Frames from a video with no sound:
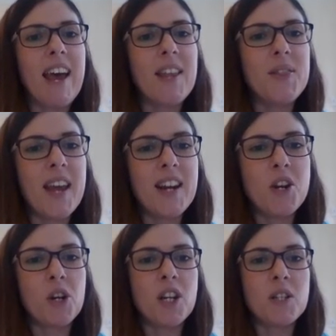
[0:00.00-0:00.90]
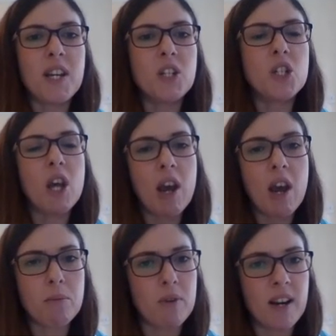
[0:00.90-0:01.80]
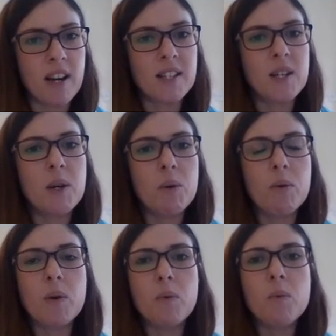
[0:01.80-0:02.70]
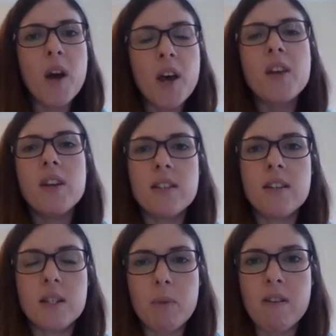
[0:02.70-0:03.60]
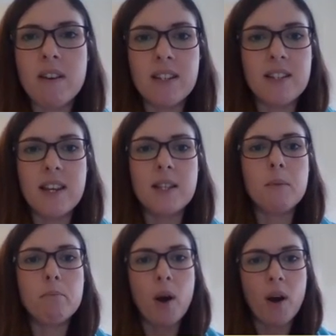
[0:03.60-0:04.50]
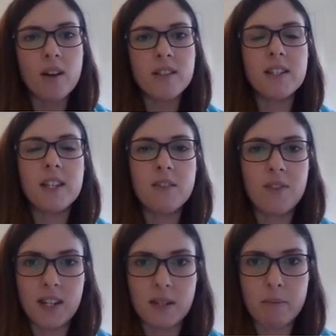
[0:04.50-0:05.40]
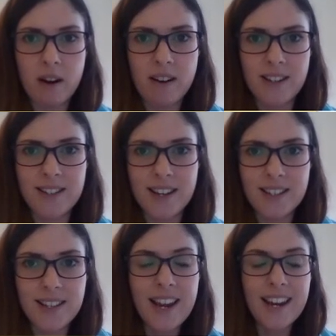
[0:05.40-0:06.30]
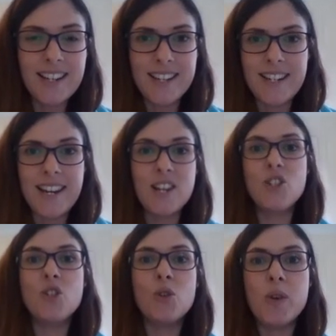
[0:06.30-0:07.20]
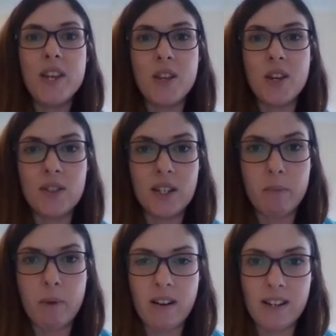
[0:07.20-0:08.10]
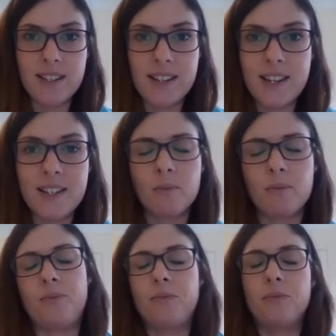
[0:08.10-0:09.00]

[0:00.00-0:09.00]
And then you're going to interpret, well, were those experiences positive experiences? Did he enjoy those experiences?